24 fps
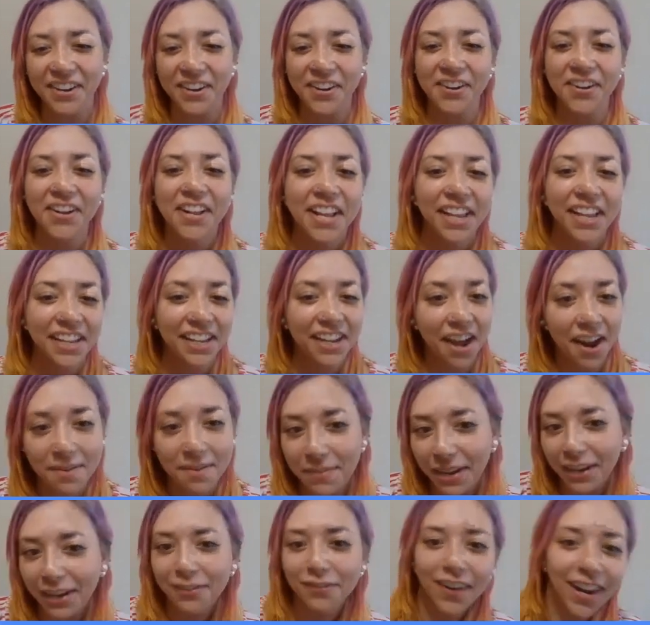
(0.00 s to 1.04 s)
So you
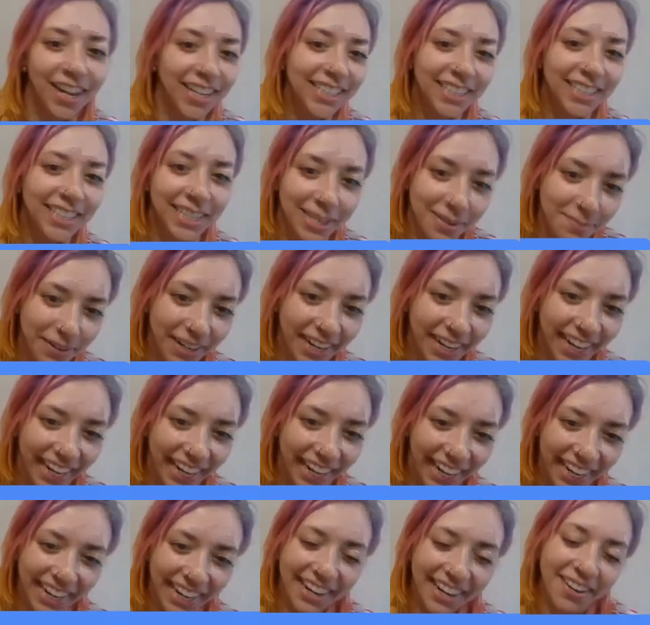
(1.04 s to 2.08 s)
got to make friends in the
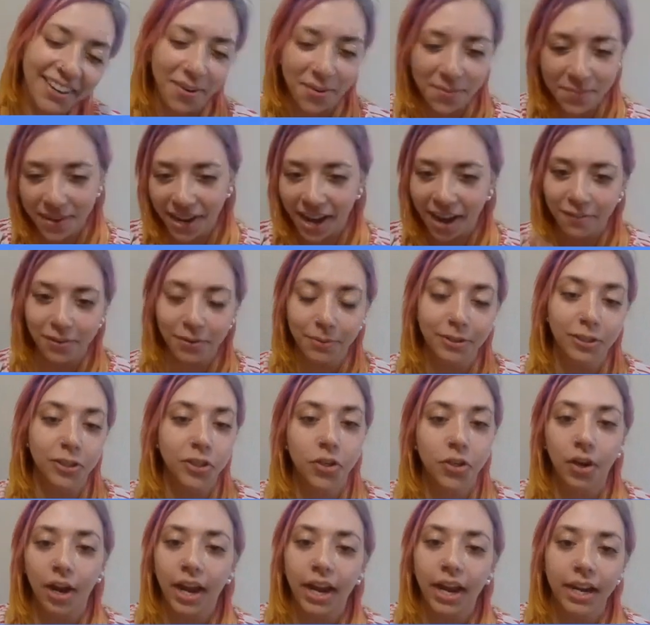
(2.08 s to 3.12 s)
beginning. No, but
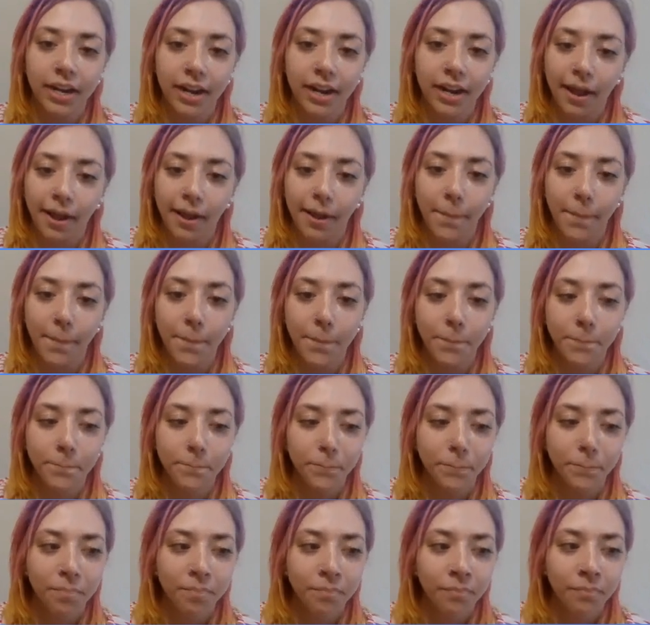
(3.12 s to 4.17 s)
everyone's great.
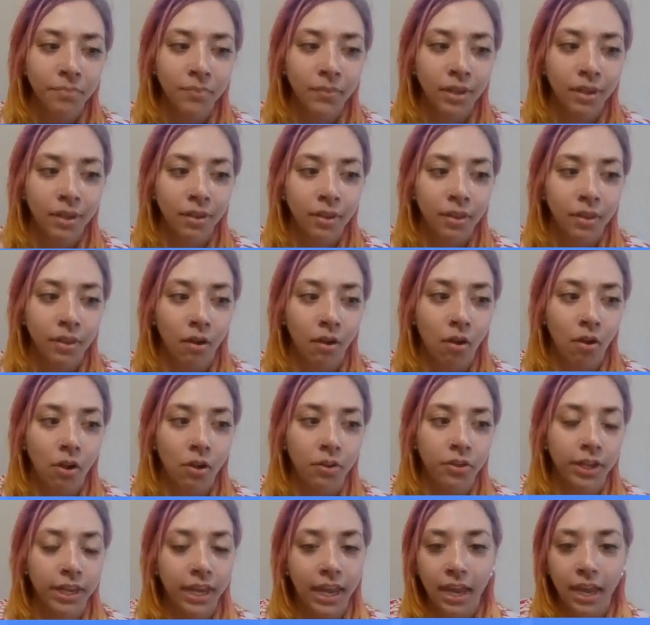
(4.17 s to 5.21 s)

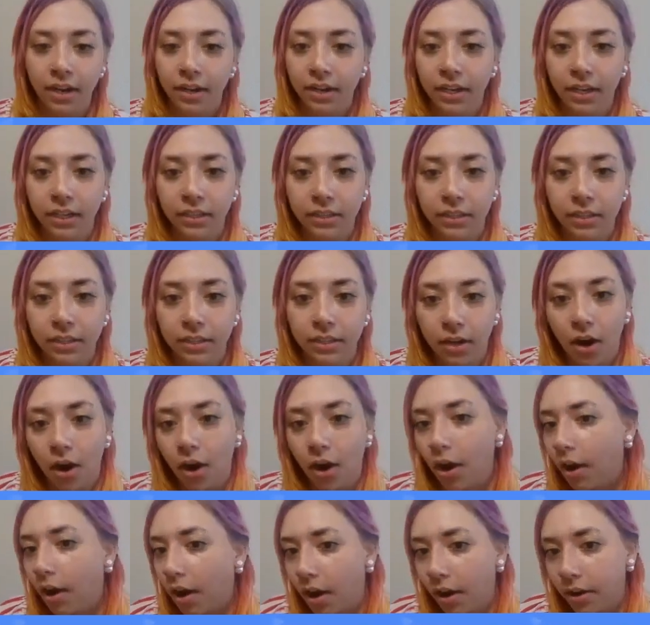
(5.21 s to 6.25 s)
All the candidates
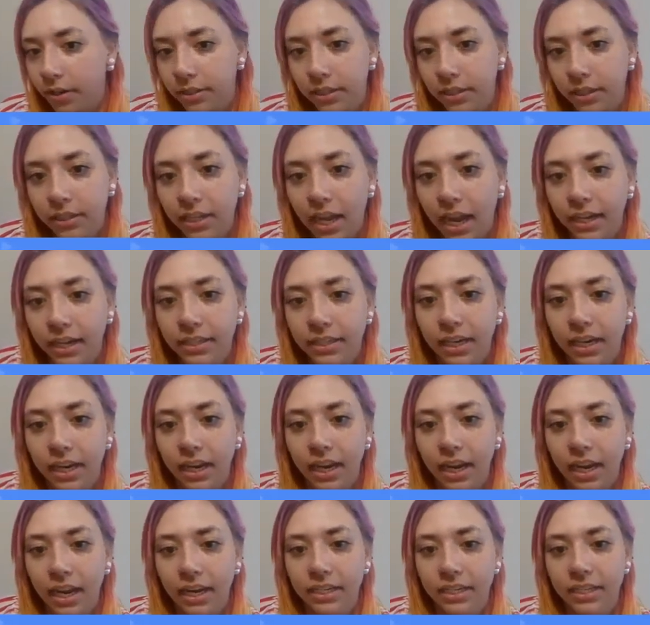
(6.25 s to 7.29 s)
are
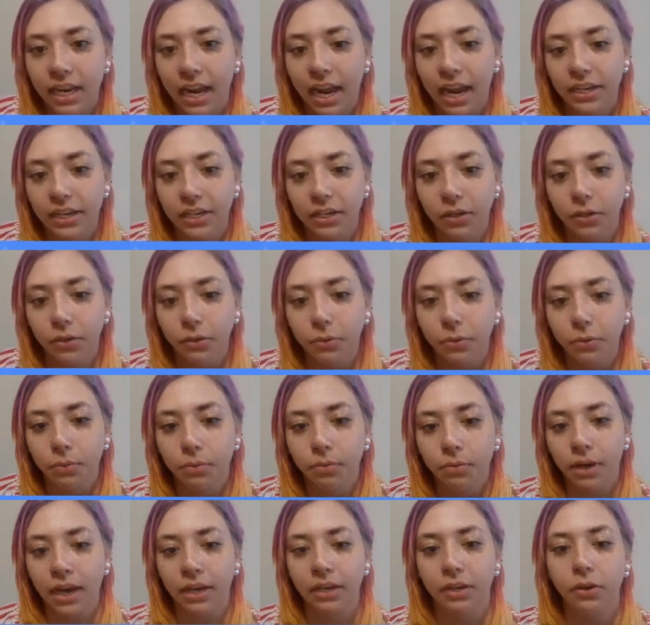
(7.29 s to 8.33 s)
selected, and
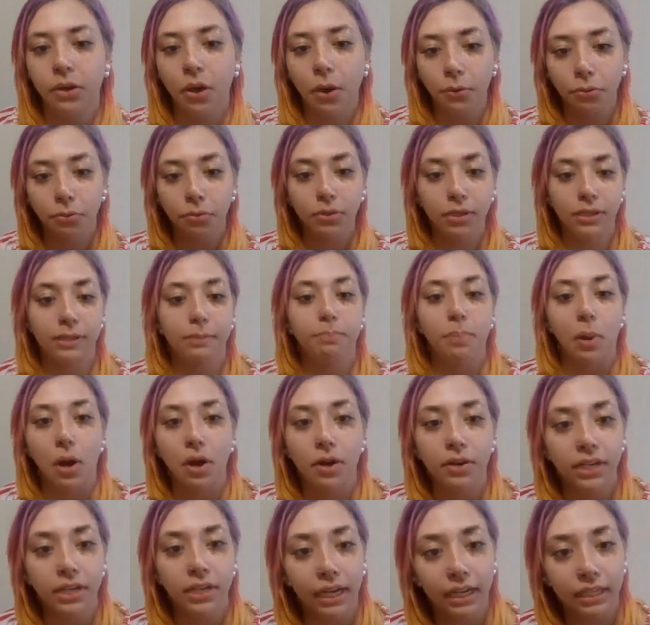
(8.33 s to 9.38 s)
you go through this
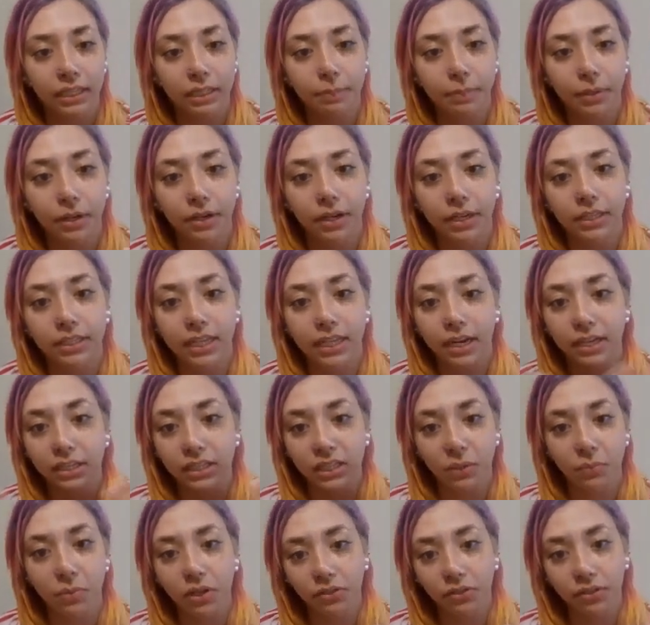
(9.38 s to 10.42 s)
bonding experience
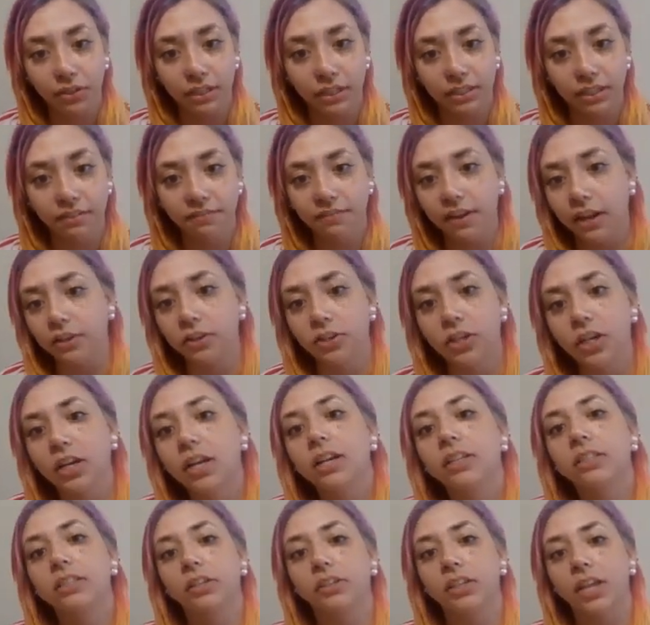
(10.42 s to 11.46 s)
that is a wilderness
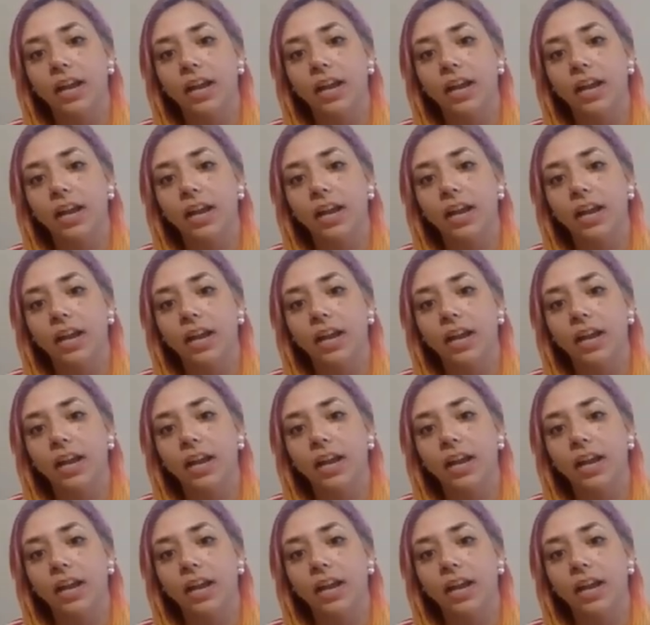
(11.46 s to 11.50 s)
adventure.